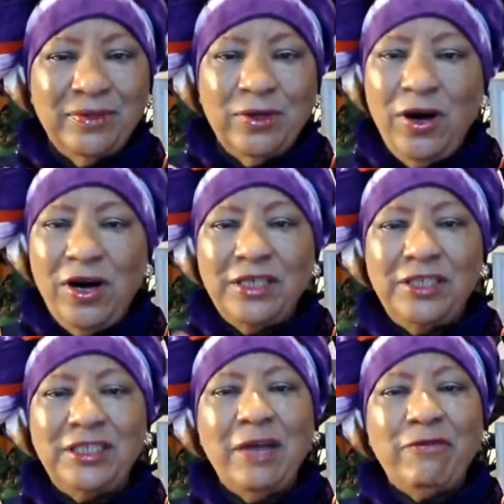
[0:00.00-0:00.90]
God
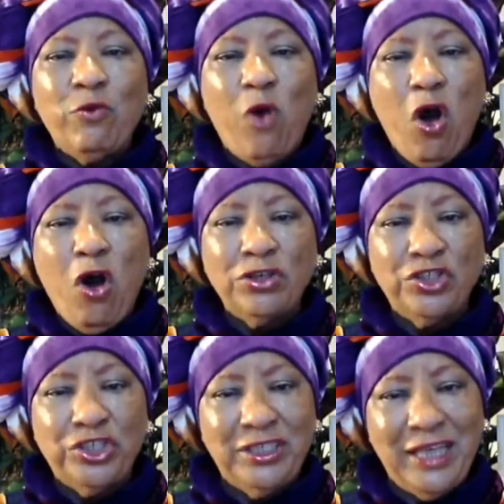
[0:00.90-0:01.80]
is never wrong,"
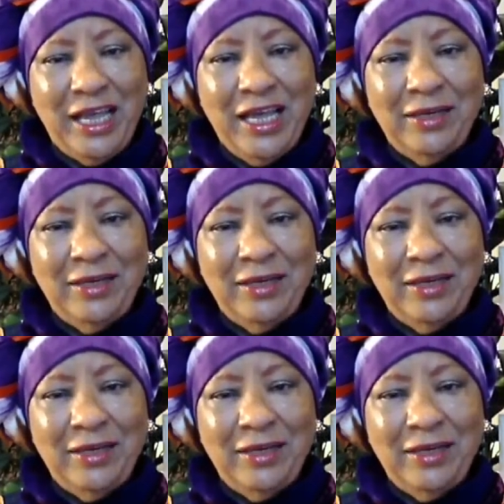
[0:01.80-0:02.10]
she said.